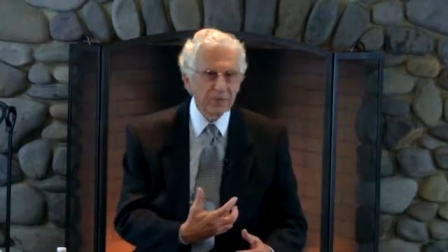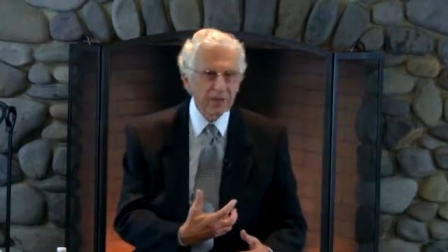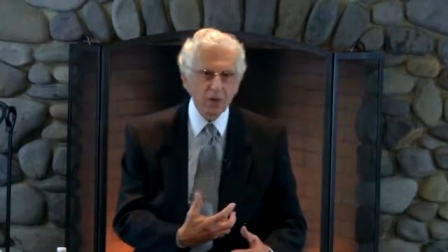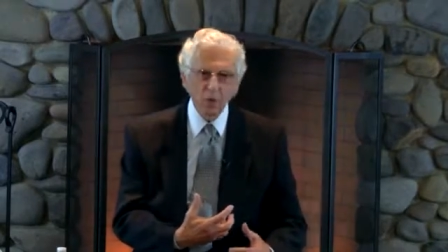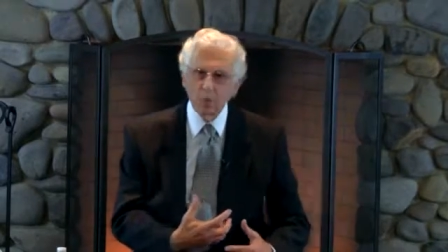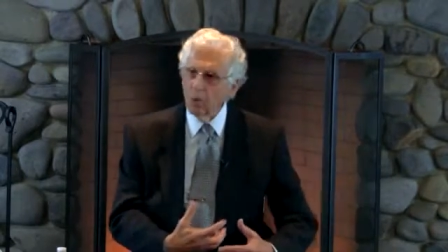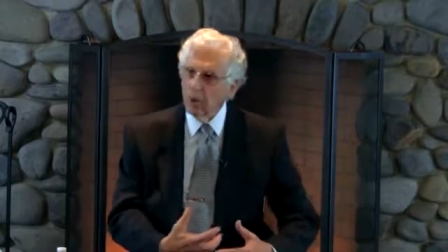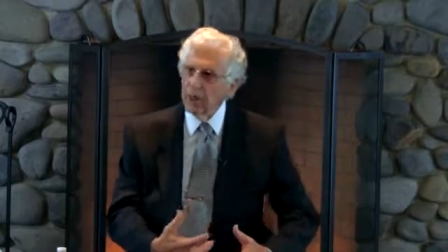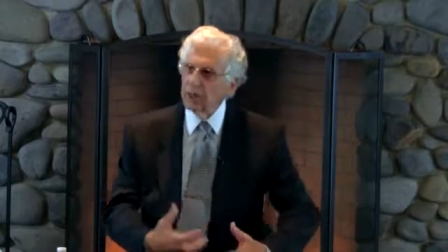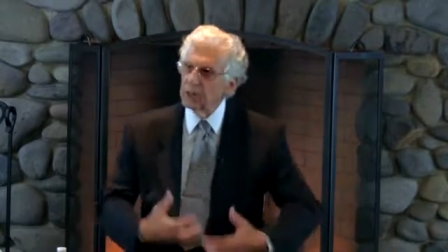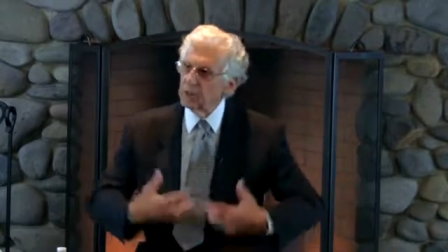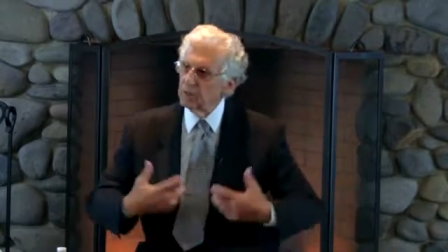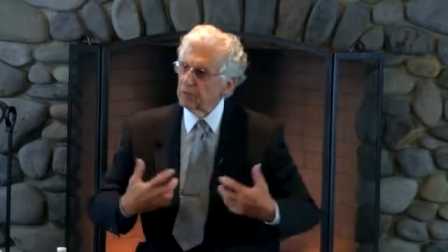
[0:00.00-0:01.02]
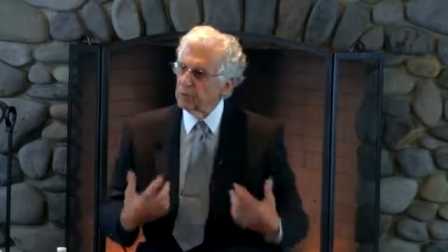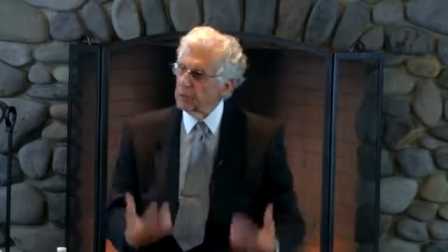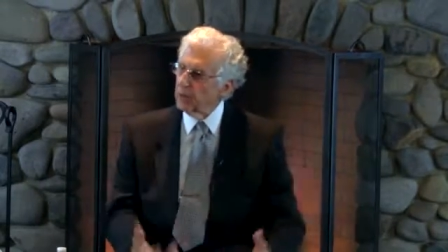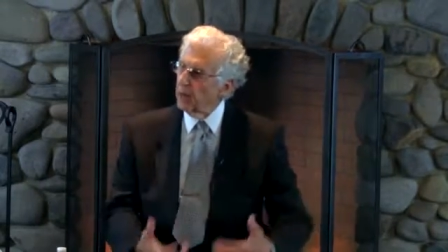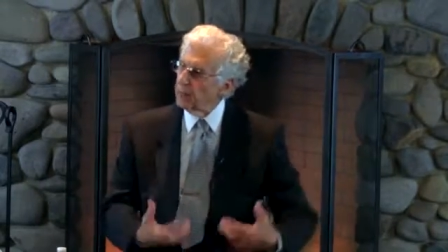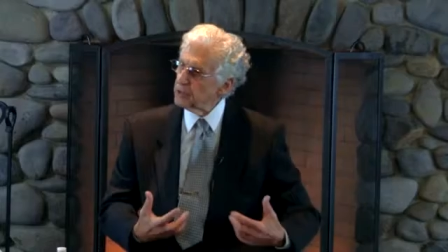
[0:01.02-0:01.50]
They got more energy from
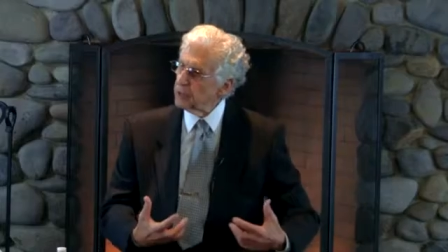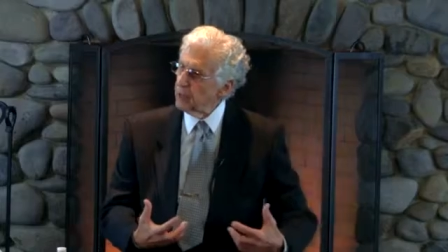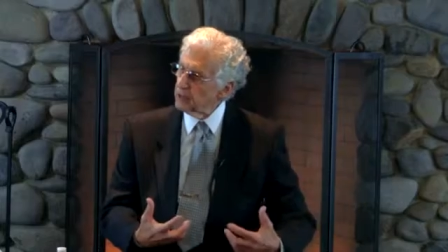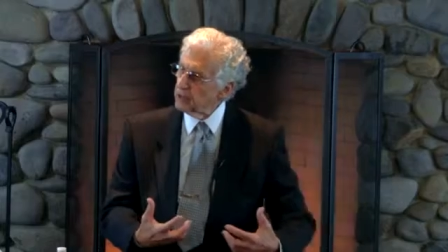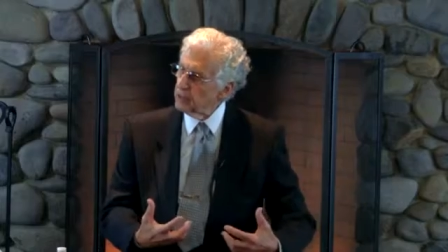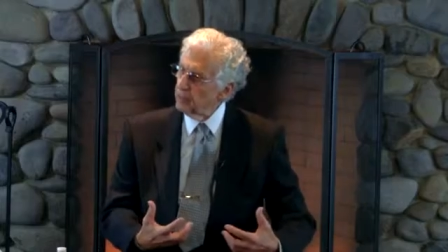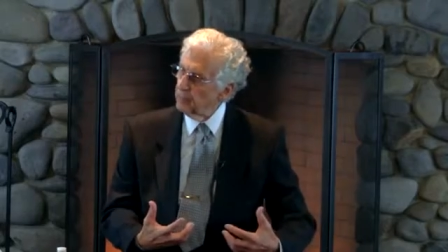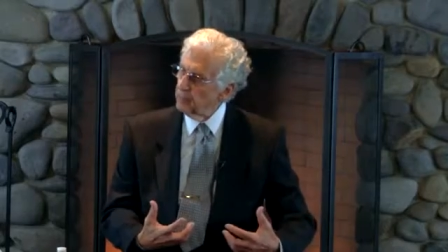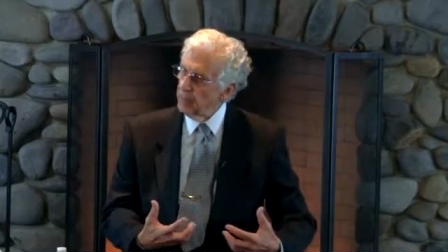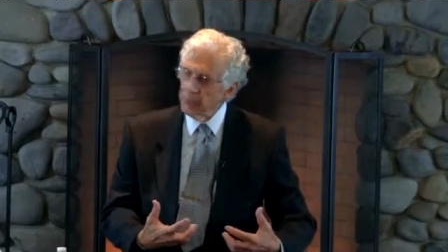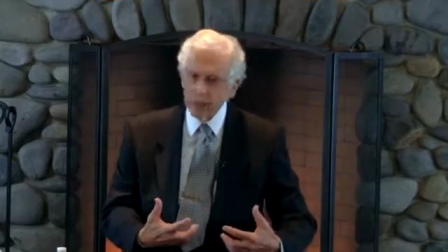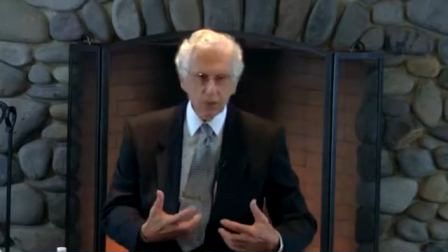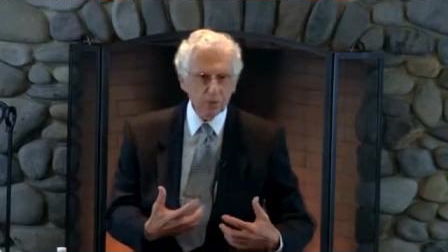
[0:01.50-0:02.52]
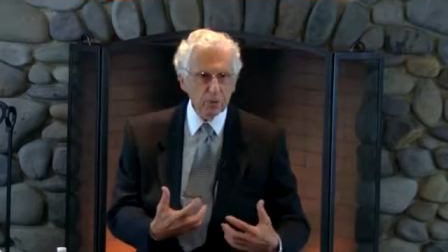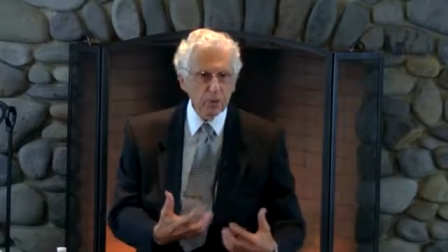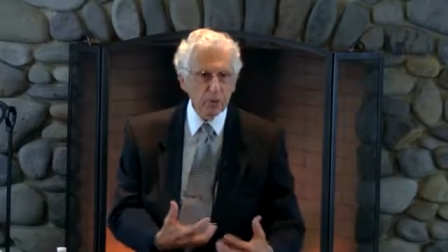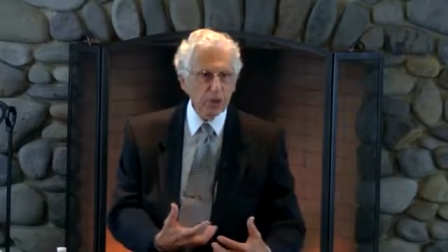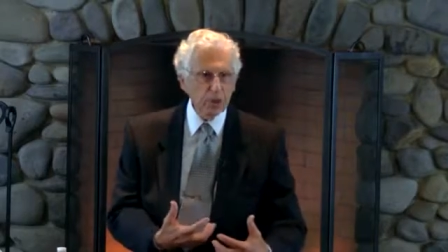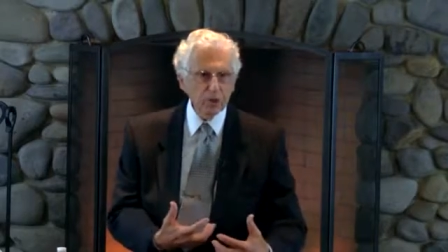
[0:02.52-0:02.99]
being upset. They get
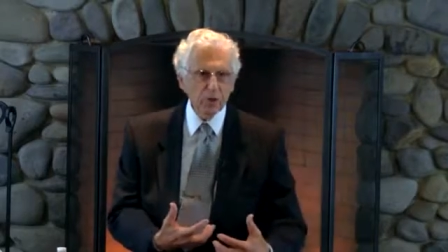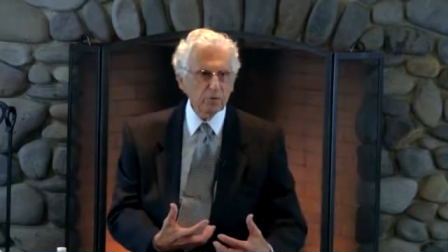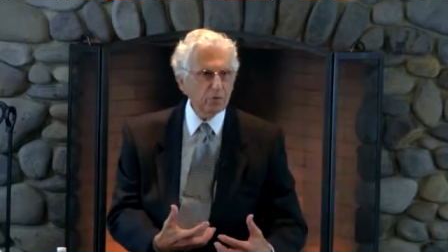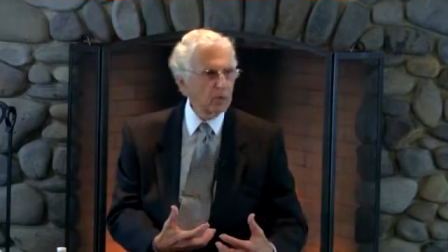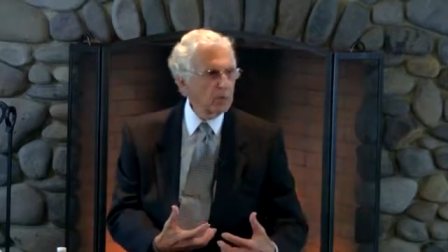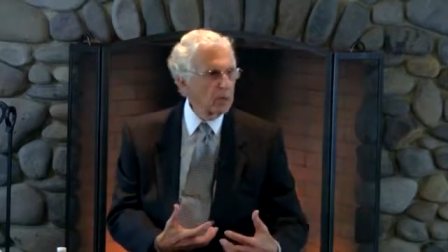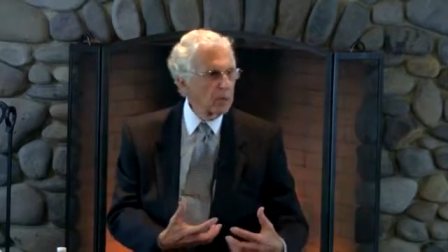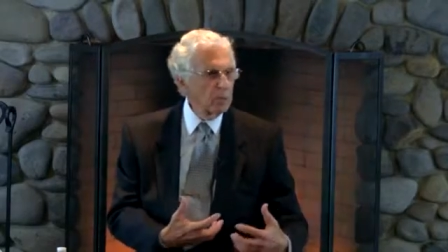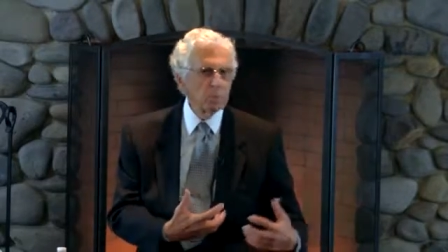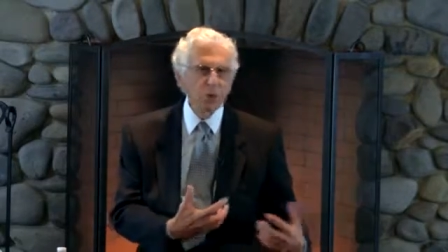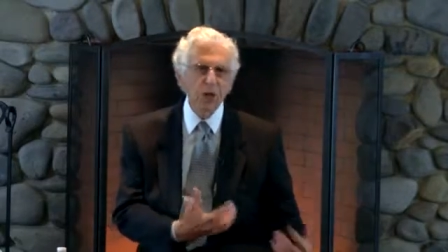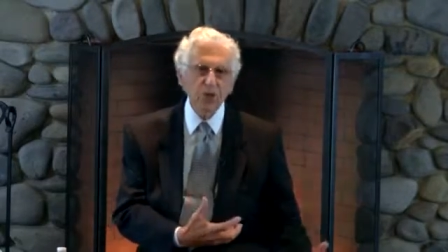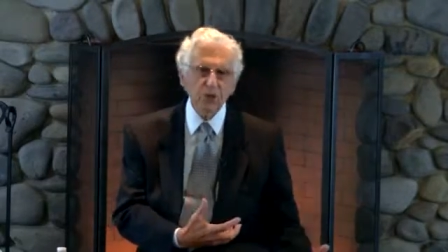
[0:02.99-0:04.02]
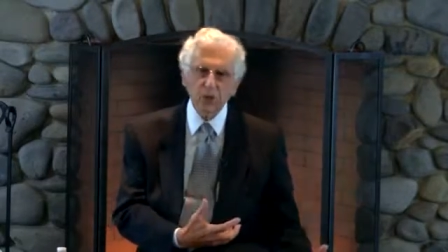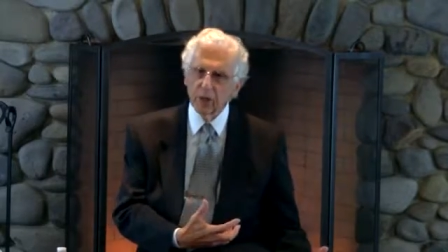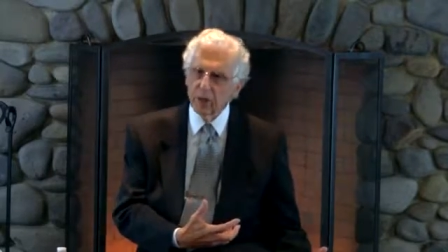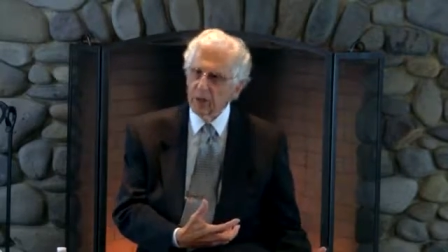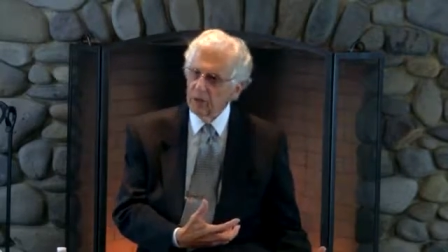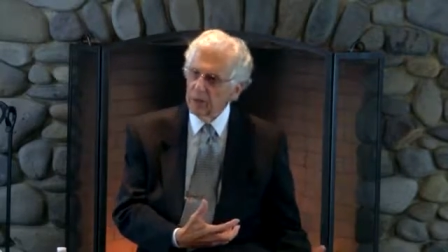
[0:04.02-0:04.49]
energy from pleasure.